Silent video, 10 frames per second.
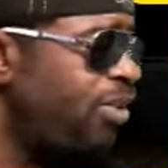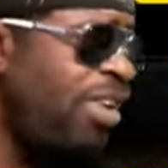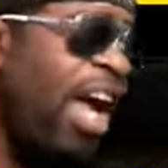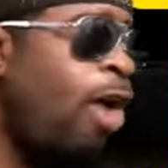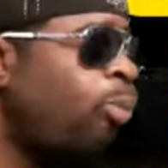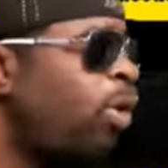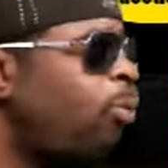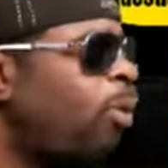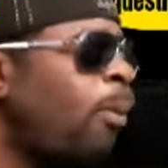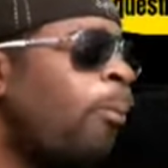Now,
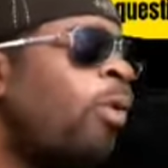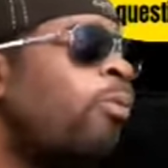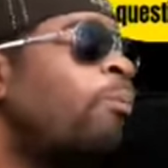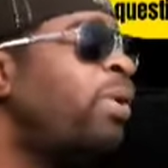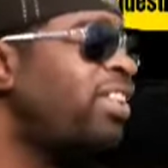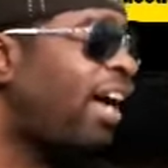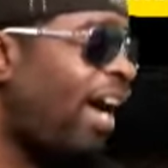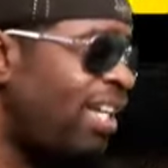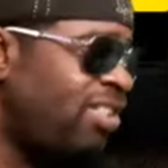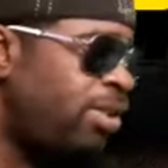what will put the
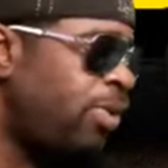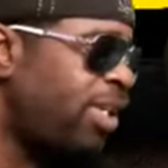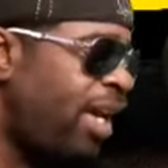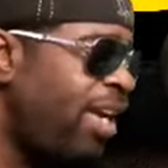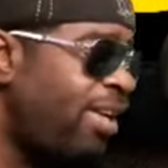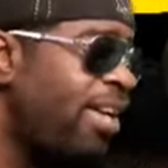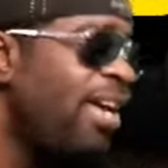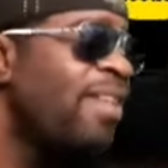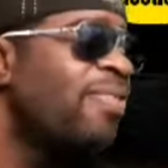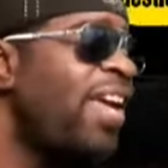icing on the cake?
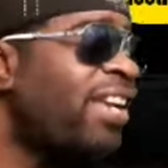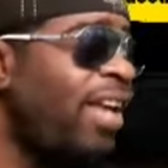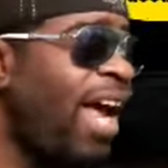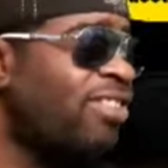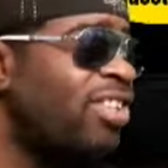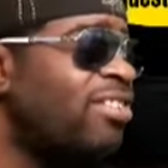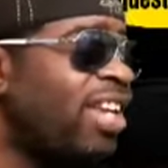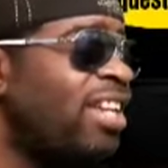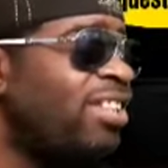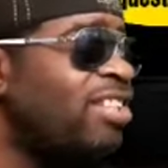They could actually
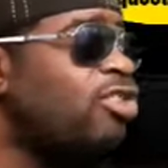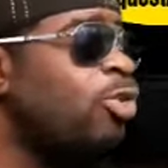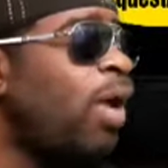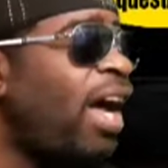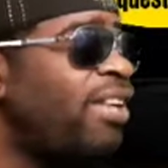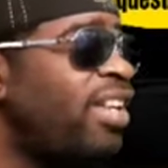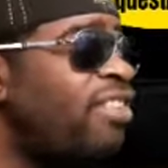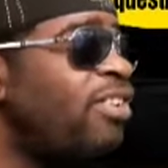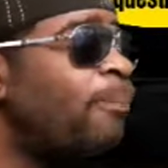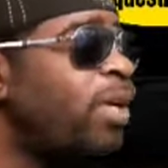take these two
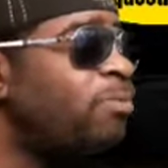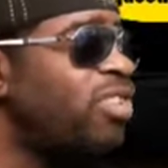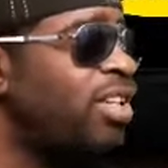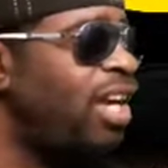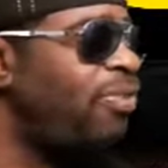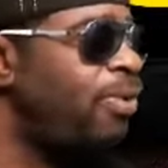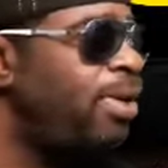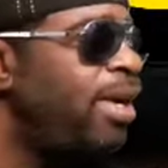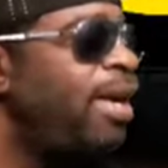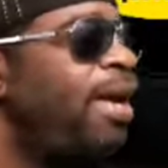ideas and put them
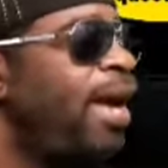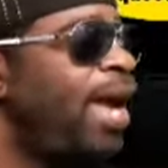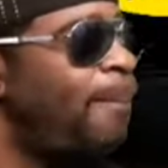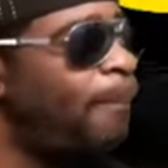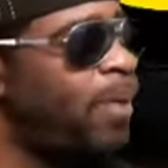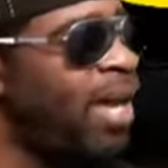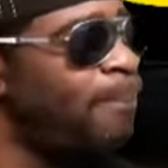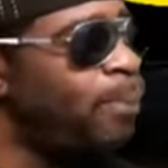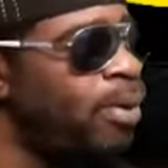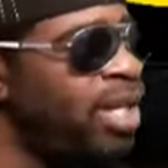together and
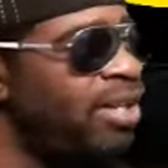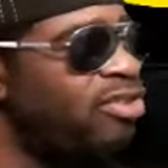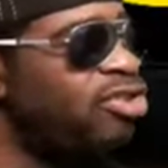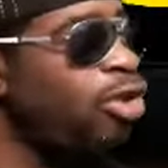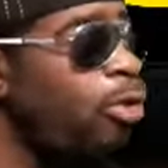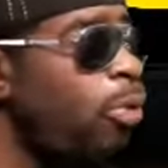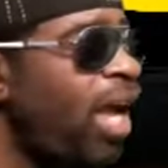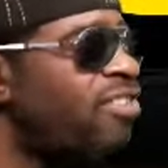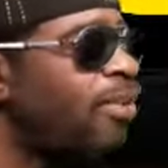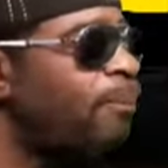bring Stu
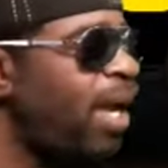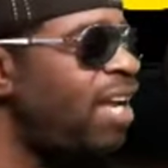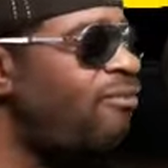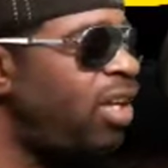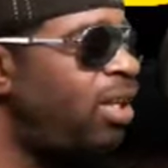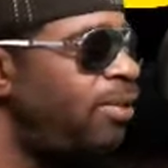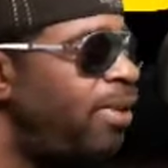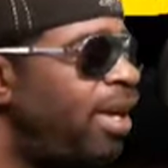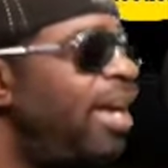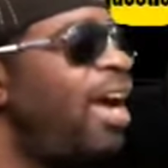as the main villain
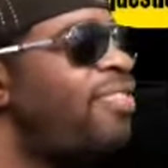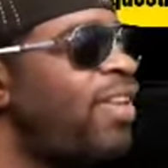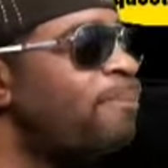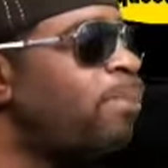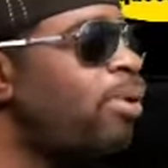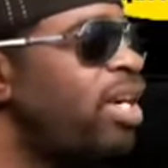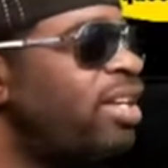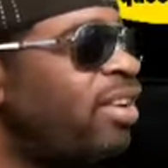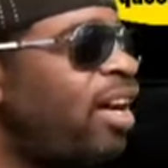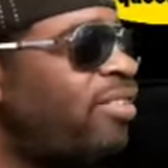and then
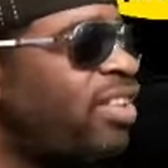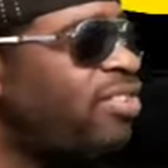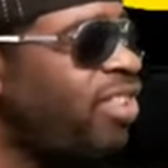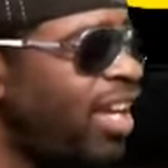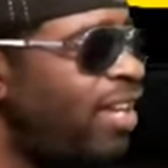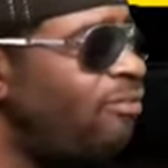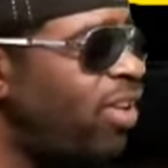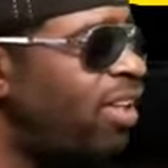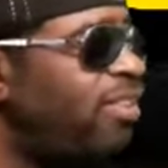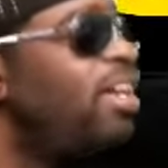bring the second
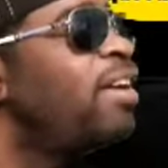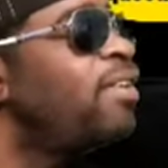villain